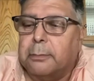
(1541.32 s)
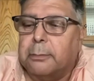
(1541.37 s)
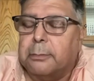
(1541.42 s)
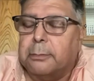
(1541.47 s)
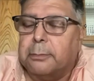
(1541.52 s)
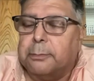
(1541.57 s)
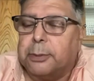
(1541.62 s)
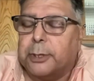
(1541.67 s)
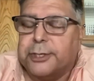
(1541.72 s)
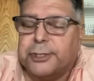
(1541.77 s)

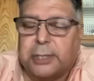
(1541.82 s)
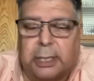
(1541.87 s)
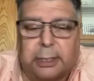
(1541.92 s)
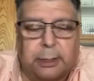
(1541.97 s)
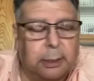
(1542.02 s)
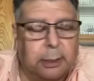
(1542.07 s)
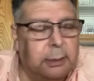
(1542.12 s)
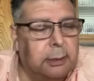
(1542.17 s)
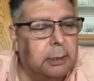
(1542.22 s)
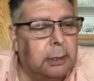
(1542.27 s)

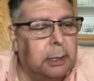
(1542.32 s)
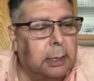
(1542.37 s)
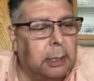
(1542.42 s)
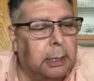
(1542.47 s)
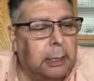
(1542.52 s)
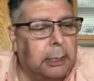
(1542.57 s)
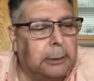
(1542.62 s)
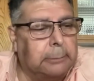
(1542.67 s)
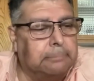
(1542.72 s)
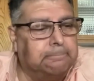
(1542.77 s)
presented
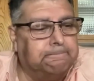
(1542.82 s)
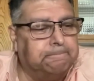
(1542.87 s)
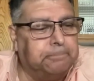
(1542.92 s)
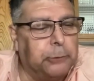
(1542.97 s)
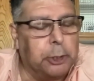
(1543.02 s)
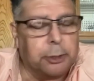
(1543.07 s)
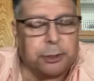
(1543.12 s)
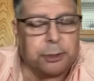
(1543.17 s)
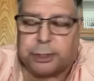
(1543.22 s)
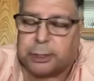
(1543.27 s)

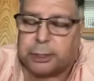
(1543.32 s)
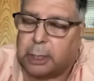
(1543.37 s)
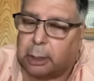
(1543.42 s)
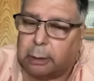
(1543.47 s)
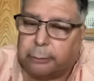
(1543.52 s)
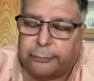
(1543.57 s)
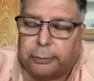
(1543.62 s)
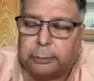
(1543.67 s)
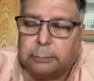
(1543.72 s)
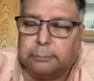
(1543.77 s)

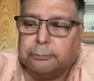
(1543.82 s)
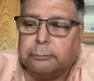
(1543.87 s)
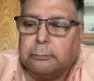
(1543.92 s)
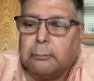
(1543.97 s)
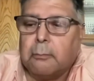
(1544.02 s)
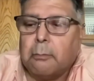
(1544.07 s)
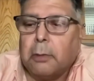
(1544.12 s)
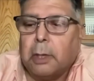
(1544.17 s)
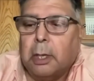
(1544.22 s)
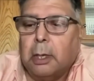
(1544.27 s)
yourself
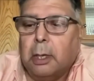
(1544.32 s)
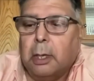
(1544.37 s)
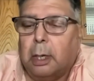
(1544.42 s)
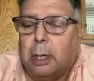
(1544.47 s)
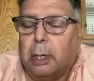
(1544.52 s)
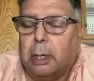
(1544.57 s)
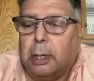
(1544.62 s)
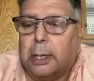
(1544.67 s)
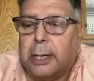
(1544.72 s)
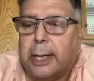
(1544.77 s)

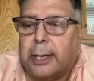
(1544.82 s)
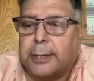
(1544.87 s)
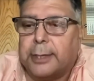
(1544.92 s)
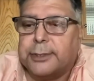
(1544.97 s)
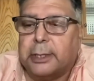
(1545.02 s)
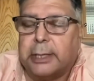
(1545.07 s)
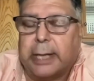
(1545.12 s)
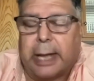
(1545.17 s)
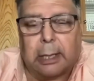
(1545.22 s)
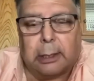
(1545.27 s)
as
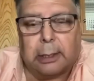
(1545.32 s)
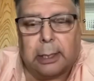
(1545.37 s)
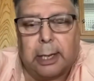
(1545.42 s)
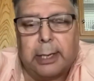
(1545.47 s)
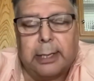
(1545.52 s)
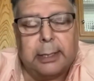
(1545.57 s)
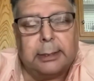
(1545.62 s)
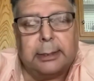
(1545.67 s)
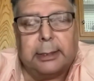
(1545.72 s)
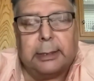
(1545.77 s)
an ally
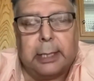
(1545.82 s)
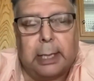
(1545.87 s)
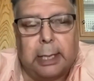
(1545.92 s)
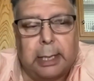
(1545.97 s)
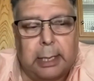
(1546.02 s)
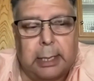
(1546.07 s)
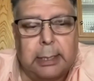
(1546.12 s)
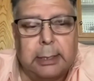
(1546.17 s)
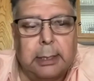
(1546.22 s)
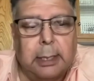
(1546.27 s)
and an
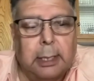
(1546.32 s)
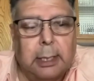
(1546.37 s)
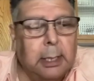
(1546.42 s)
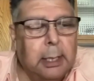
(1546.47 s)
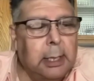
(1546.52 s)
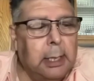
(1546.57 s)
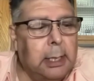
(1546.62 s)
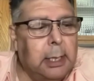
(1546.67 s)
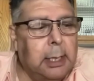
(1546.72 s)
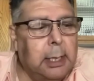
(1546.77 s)
aid
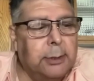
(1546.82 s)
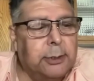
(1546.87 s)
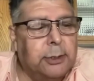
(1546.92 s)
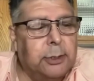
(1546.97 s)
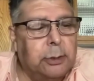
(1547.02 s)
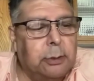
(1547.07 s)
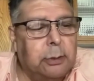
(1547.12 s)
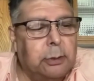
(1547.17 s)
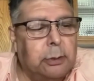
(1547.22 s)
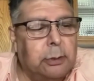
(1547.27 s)

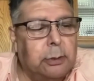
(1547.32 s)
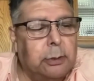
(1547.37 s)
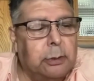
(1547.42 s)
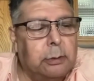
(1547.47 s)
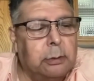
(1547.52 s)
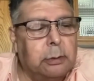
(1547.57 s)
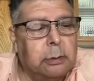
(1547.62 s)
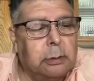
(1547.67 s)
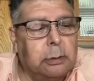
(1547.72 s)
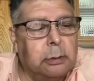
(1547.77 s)

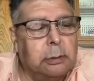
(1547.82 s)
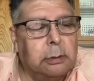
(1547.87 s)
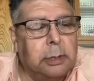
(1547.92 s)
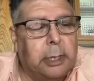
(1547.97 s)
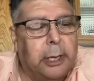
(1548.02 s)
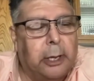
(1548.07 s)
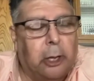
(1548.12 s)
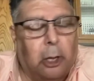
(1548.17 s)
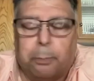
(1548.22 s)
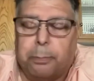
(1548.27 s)
to
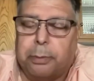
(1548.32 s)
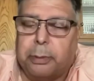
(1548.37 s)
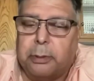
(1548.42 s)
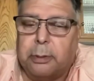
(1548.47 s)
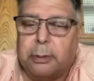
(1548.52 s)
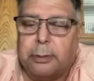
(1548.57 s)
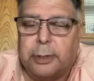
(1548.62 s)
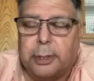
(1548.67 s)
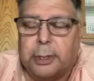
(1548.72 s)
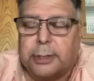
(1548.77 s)
help
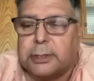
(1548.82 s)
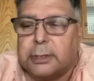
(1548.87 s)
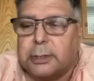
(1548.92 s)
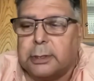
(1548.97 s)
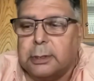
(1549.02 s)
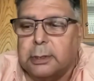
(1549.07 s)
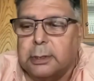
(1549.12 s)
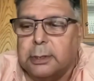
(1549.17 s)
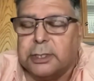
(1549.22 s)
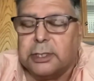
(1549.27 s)
this
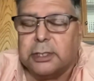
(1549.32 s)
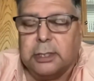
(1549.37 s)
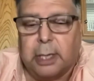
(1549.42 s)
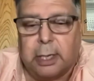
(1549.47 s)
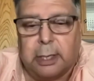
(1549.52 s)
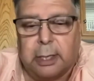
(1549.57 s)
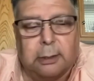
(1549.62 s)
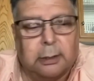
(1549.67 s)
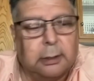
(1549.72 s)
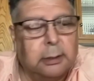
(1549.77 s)

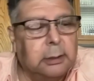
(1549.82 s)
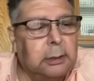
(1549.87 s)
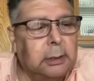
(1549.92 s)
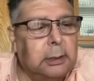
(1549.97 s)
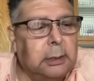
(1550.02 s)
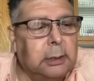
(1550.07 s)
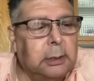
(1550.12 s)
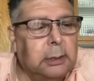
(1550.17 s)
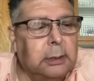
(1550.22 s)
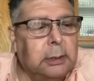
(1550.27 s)
snail
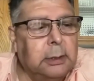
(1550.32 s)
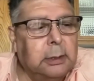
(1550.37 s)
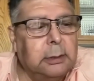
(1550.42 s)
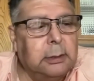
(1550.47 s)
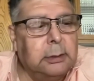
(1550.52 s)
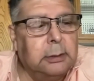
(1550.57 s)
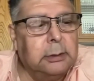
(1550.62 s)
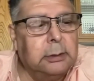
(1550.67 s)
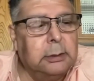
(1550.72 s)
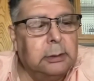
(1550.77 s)

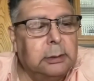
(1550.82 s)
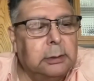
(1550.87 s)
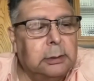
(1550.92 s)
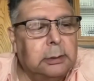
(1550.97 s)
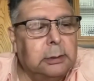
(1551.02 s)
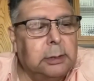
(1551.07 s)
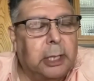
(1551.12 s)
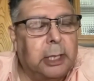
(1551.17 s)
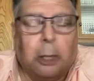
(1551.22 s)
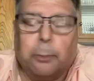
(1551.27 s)

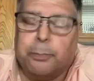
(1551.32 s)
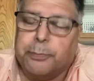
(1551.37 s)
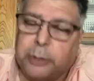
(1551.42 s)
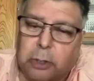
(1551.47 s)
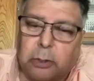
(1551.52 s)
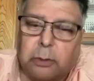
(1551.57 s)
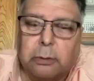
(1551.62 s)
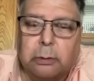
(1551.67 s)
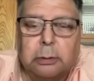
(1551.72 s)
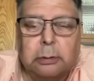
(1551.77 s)
help
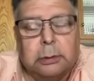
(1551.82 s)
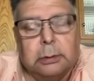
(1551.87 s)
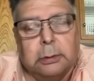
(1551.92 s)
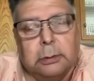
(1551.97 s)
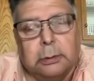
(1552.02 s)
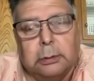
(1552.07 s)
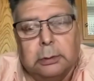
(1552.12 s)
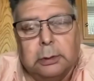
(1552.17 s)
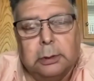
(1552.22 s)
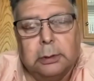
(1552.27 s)
you
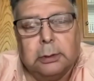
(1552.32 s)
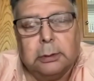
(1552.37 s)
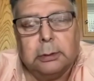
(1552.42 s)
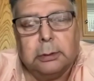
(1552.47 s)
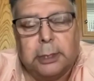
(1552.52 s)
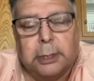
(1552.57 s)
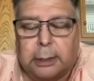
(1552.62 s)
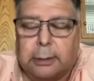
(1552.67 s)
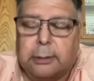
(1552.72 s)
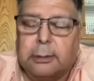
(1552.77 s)

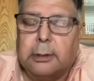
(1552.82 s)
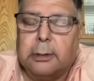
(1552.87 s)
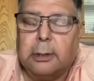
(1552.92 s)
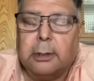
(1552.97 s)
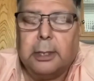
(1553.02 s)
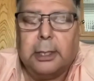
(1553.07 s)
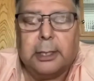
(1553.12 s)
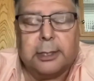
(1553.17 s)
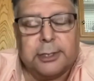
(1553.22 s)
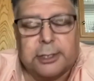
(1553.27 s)
get
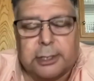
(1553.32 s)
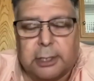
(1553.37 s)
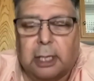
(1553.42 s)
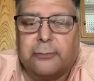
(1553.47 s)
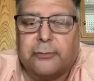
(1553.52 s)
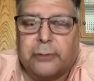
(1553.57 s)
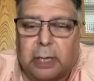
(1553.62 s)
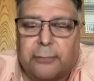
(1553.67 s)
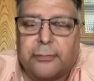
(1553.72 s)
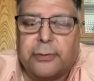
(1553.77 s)

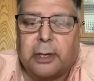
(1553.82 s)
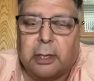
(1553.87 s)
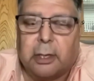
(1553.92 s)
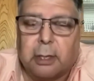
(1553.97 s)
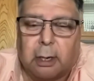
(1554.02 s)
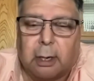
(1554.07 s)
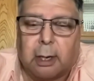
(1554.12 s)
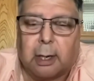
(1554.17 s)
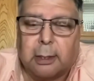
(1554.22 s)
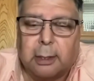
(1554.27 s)
itself off the
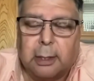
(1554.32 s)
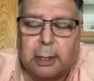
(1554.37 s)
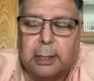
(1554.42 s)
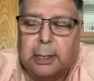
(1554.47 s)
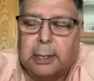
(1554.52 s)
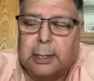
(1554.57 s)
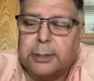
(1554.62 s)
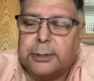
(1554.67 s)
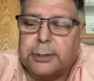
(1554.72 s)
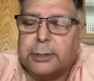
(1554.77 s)
car.
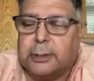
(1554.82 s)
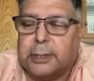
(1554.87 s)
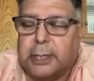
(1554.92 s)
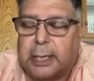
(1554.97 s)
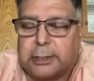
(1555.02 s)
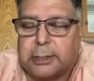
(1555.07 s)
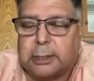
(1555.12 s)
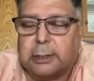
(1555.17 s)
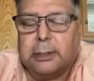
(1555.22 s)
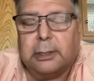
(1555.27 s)
So
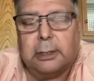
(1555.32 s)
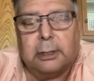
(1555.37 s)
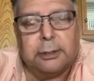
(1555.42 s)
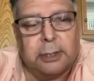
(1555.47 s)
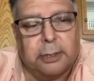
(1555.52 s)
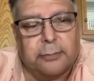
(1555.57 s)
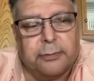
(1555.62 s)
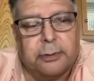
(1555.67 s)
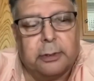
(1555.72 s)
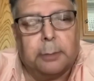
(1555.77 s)
that's a little
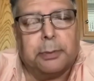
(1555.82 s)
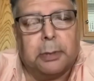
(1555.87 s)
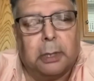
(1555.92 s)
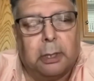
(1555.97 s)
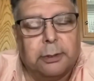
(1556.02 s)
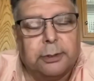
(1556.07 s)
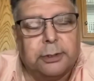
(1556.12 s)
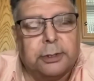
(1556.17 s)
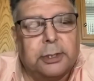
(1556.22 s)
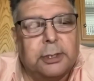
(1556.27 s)
different
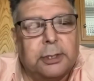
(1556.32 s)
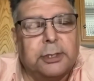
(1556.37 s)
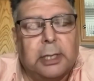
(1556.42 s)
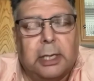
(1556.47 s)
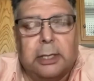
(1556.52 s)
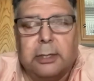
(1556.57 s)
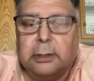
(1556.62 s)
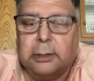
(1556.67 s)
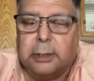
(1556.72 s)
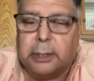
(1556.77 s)
approach, to say
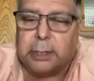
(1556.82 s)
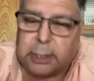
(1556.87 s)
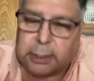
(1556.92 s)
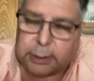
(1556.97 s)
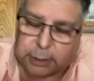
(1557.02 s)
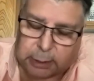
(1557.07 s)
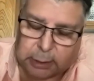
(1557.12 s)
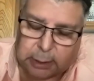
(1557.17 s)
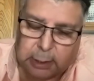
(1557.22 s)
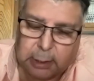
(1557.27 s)
the least,